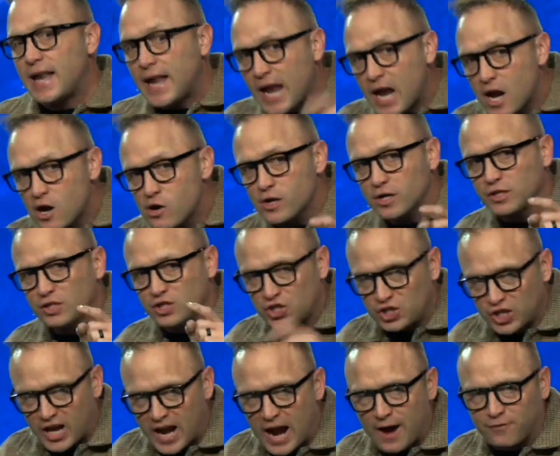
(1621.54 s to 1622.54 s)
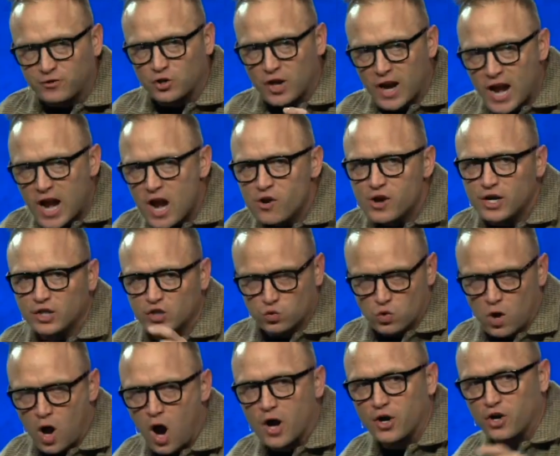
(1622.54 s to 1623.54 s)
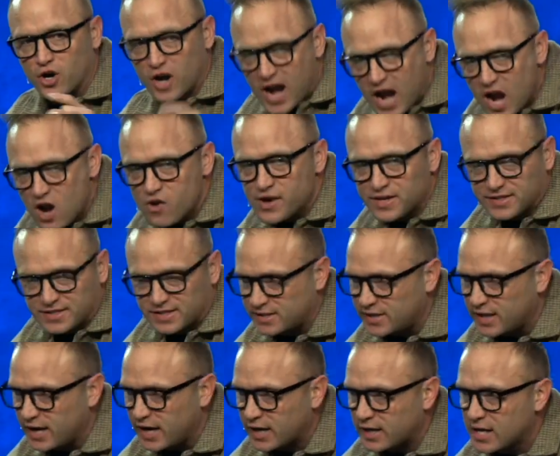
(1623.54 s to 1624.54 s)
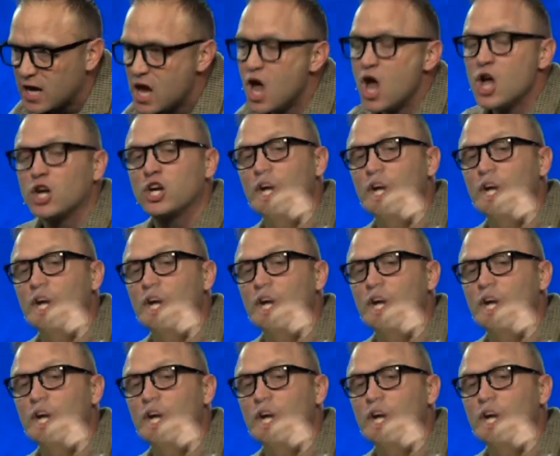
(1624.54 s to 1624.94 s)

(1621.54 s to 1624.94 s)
that Aaron's shaft or Aaron's rod or Aaron's stick